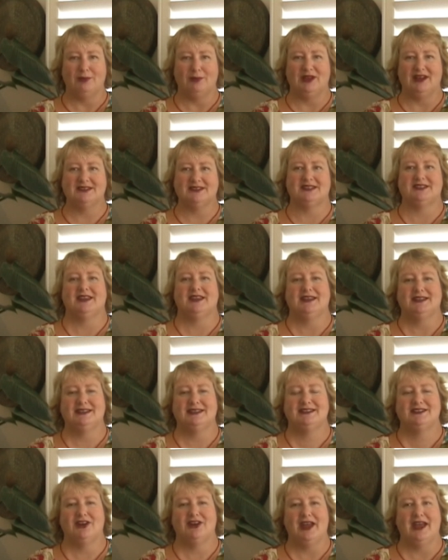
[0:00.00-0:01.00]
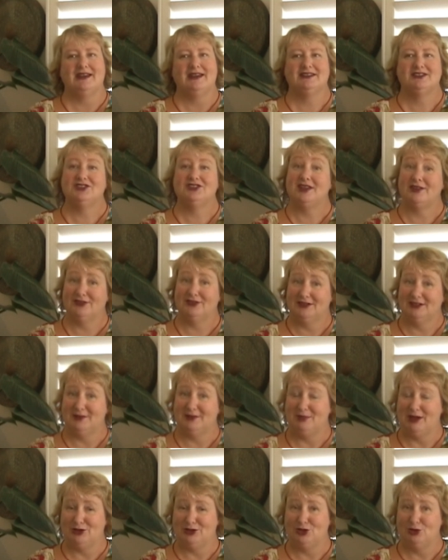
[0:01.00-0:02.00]
I mean, as I say, it gets Diana to definitely
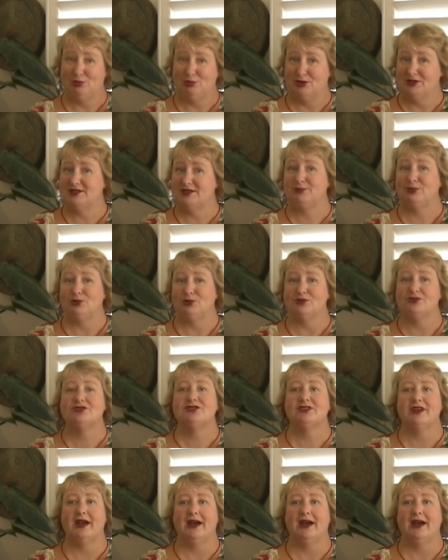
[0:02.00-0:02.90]
bend her principles.